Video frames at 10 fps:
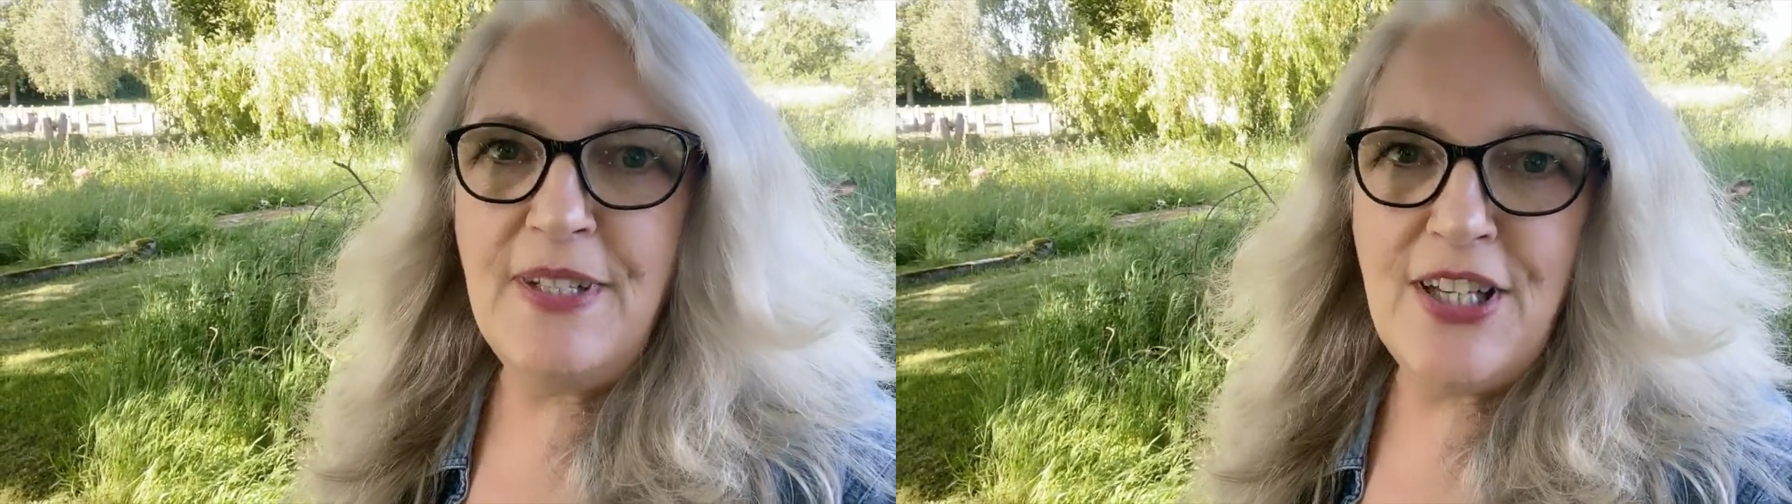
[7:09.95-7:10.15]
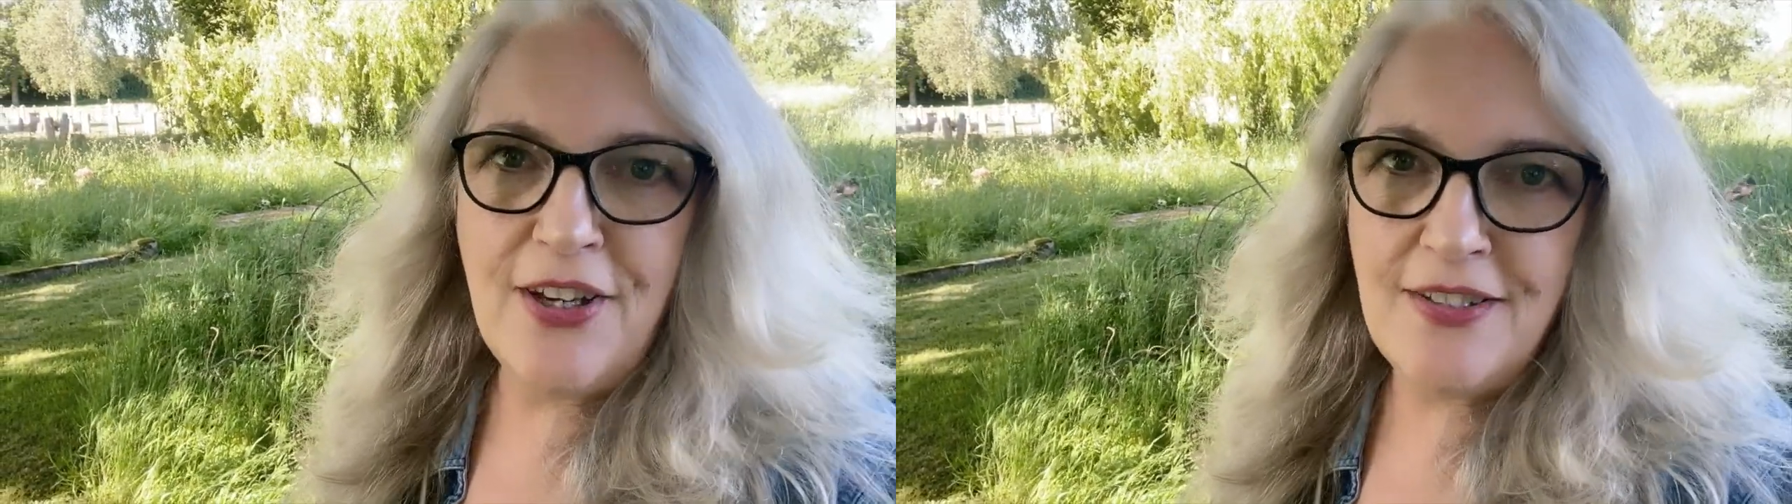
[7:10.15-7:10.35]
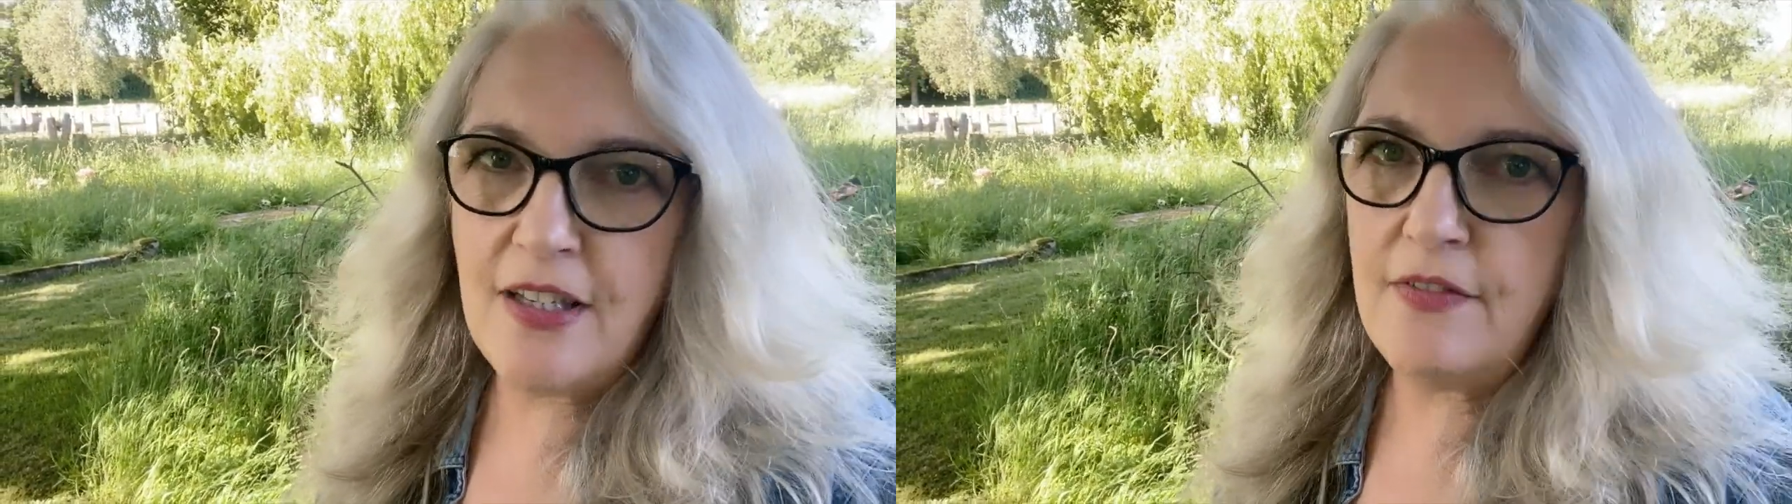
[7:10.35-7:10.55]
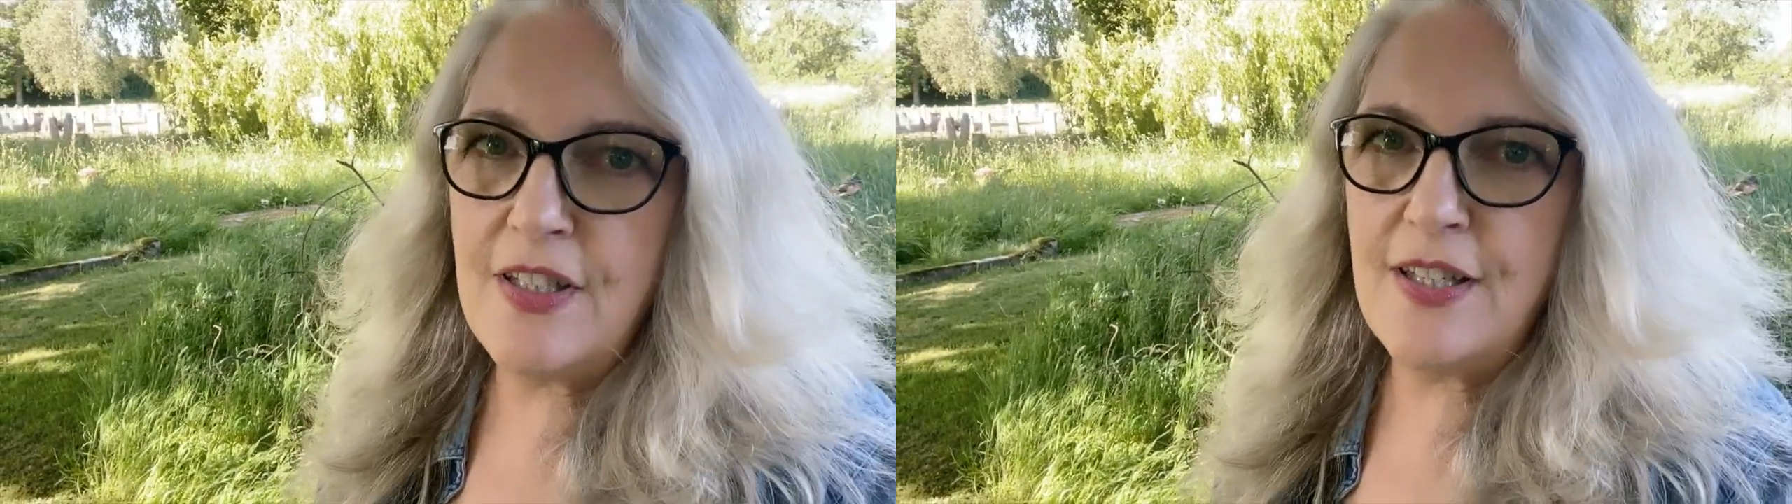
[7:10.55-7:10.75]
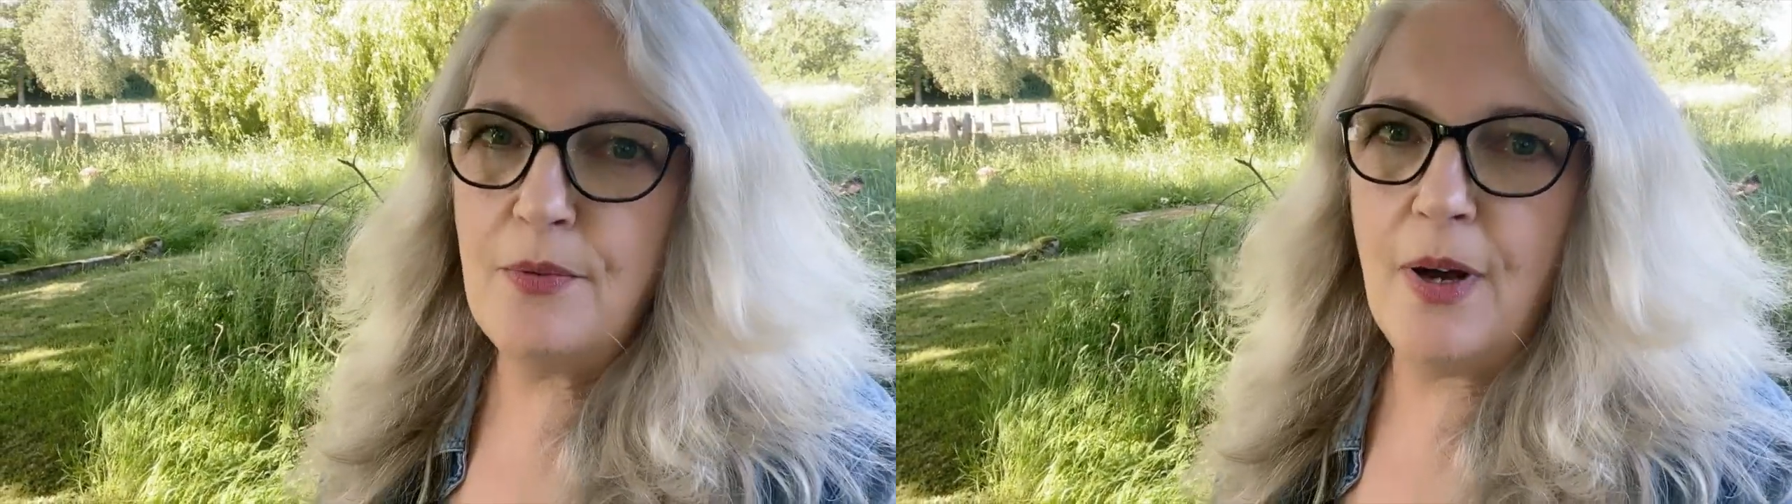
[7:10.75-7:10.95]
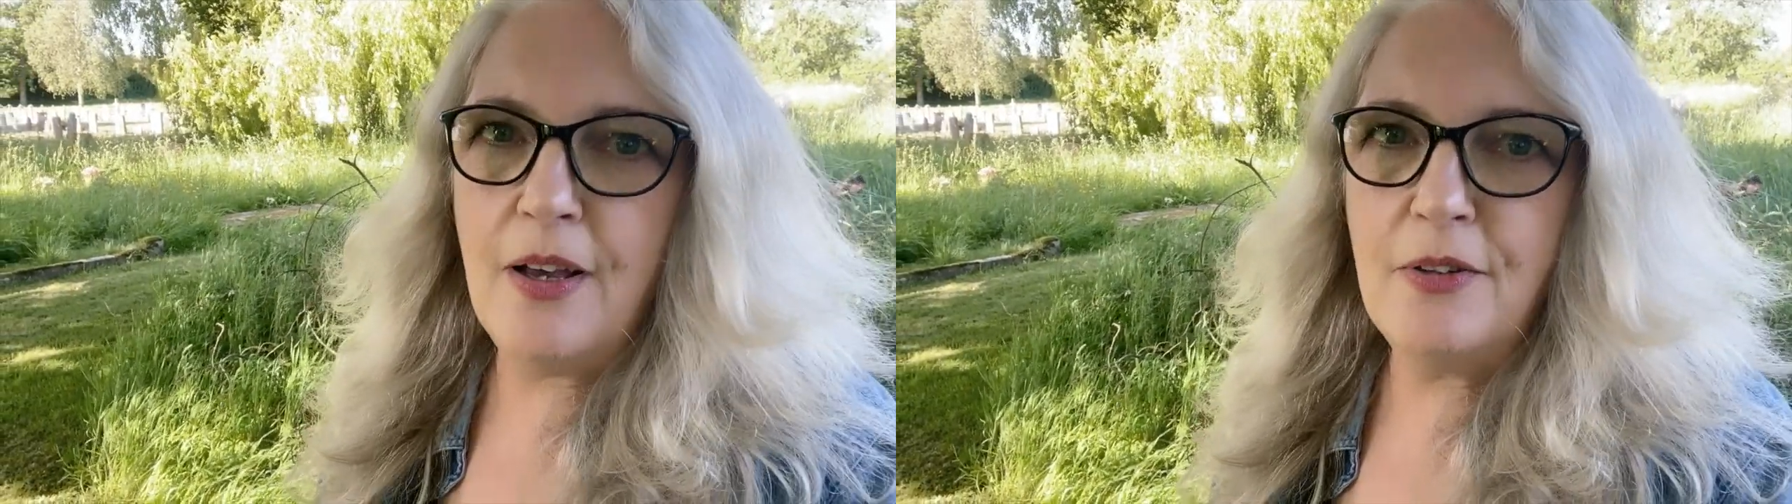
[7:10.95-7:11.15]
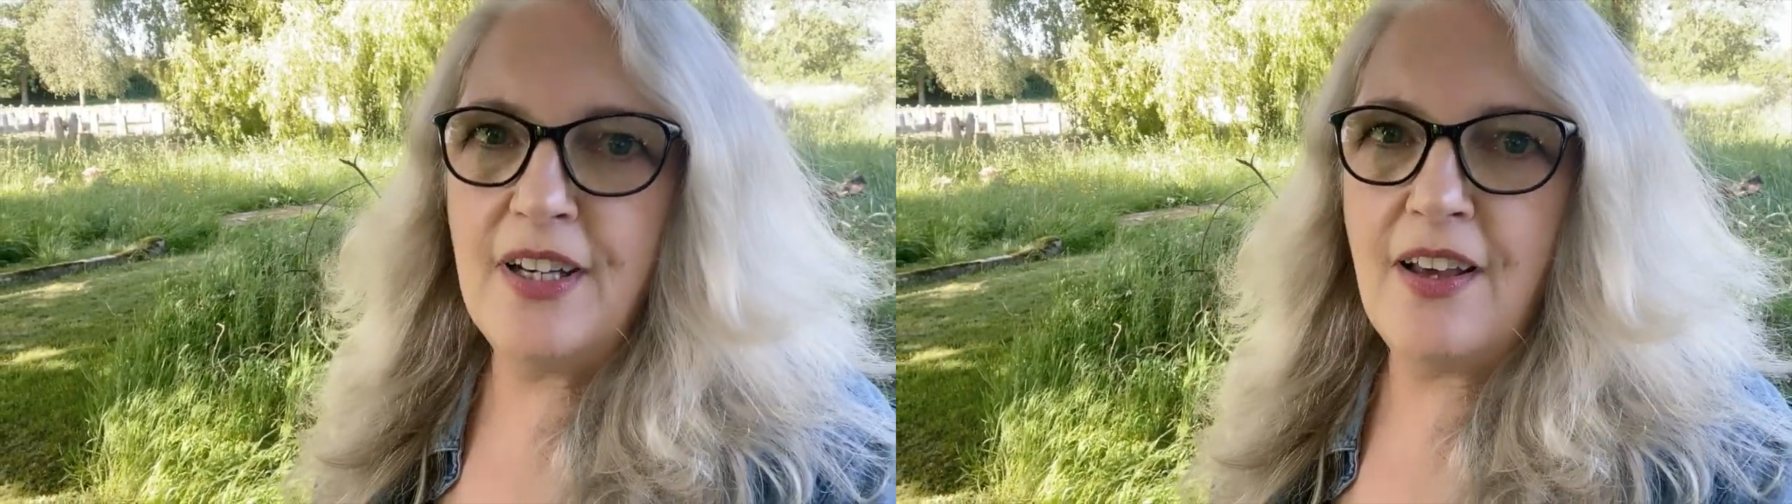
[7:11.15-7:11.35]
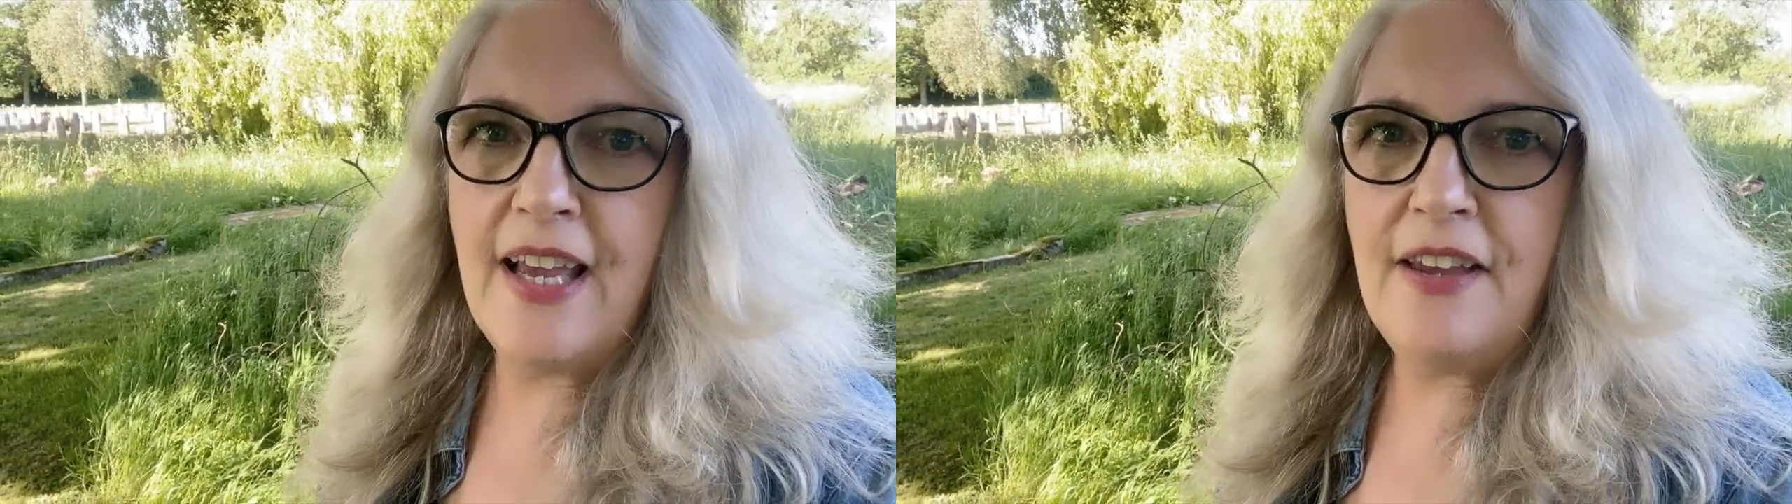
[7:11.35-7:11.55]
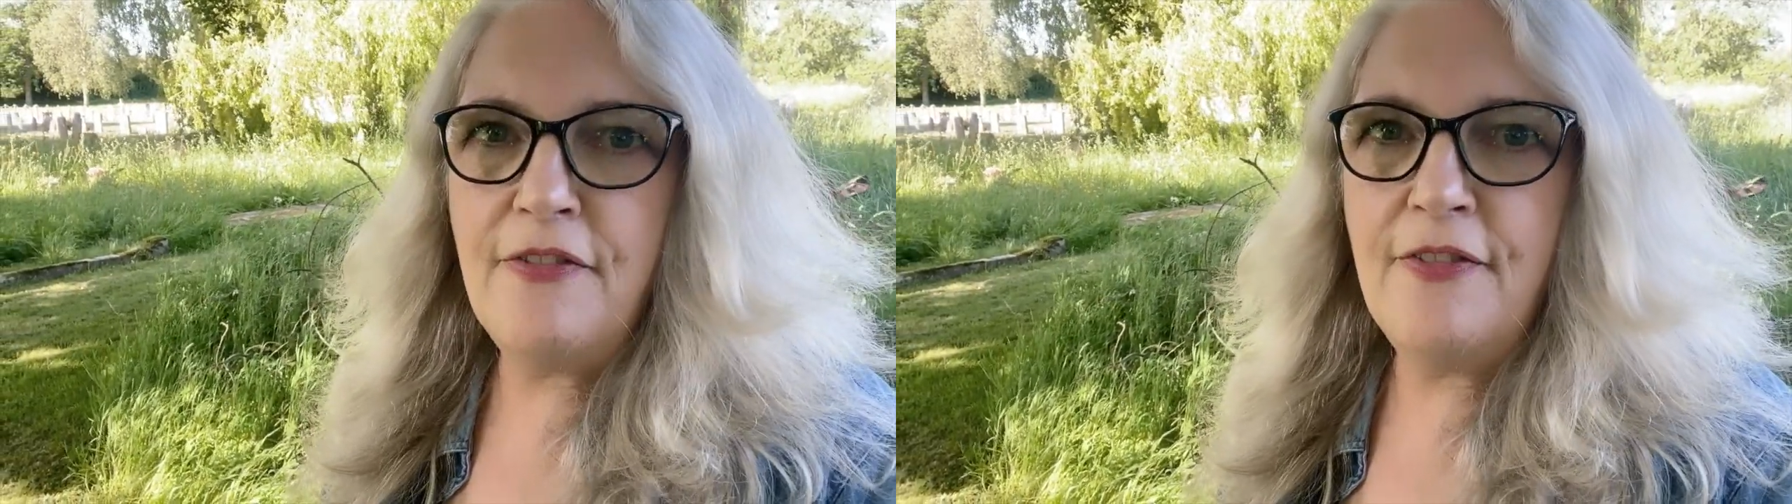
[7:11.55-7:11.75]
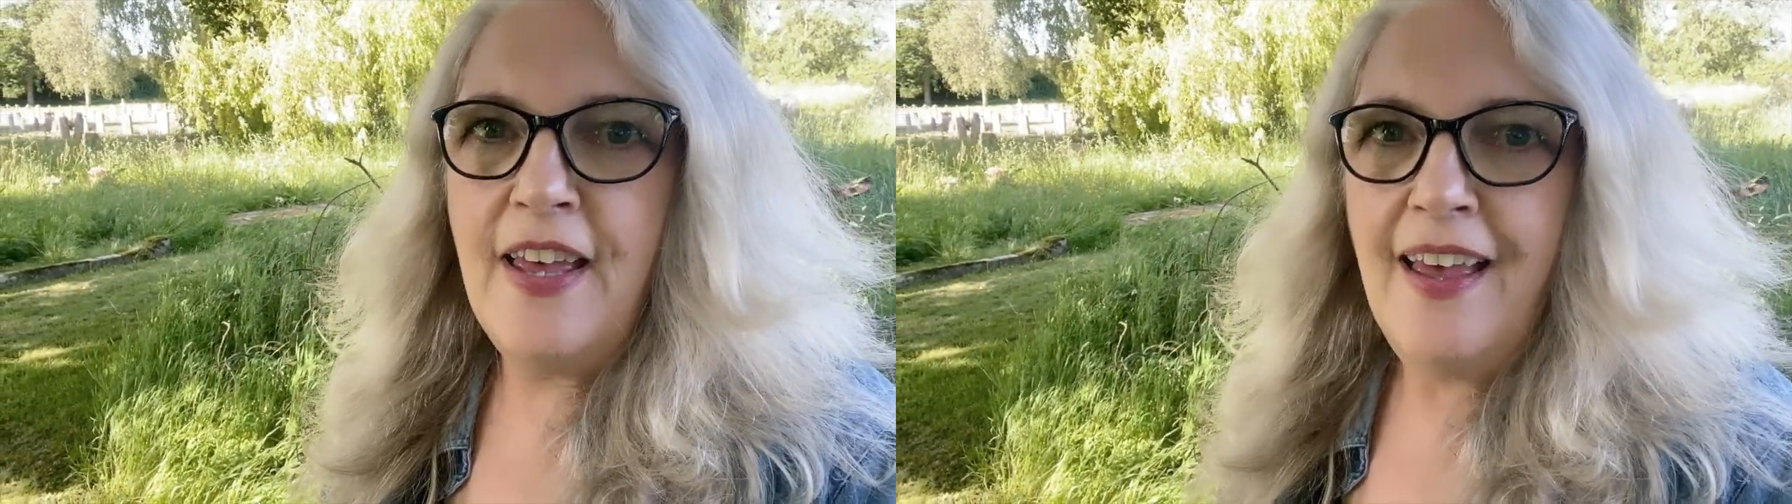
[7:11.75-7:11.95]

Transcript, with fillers: turned over to the wildlife,